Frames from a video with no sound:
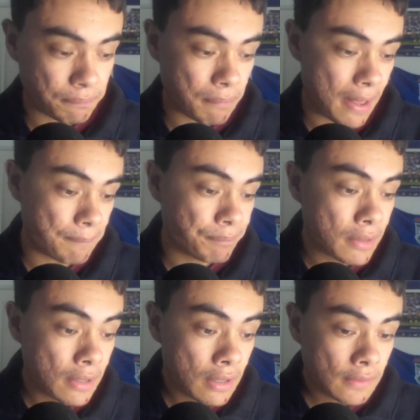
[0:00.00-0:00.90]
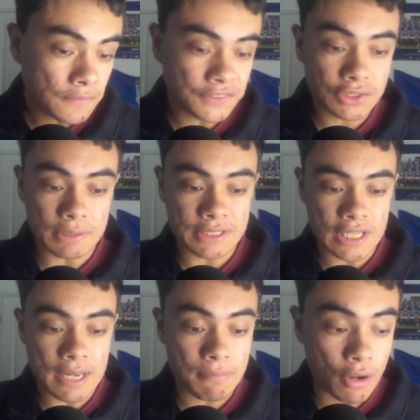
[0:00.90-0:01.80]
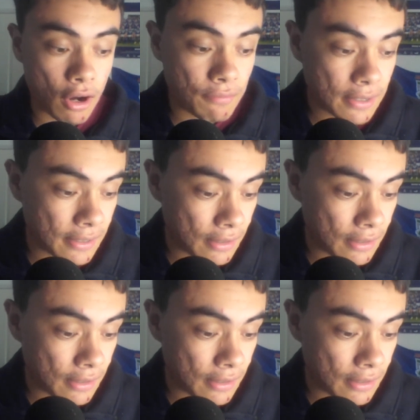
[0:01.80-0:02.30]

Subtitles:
But this is the team that I reckon,